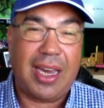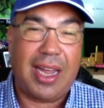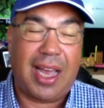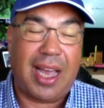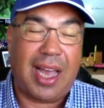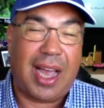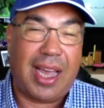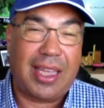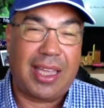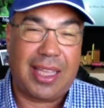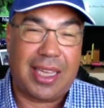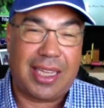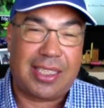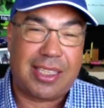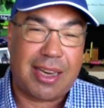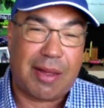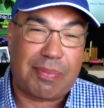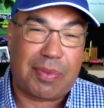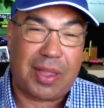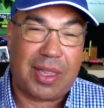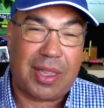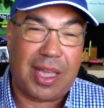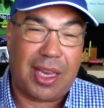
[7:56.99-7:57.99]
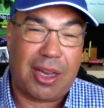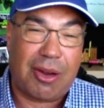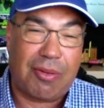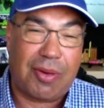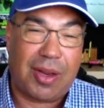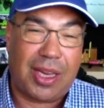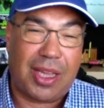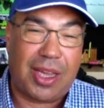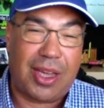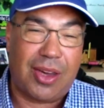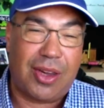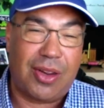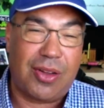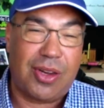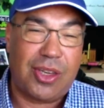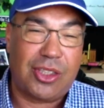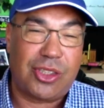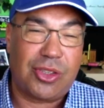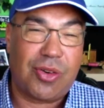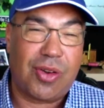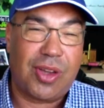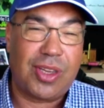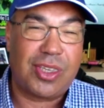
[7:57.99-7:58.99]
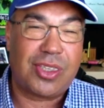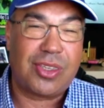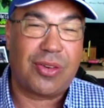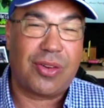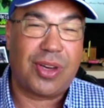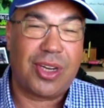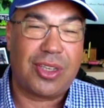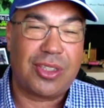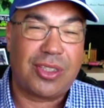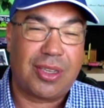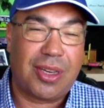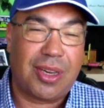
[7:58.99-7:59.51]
I think something that you're really going to enjoy. So here's the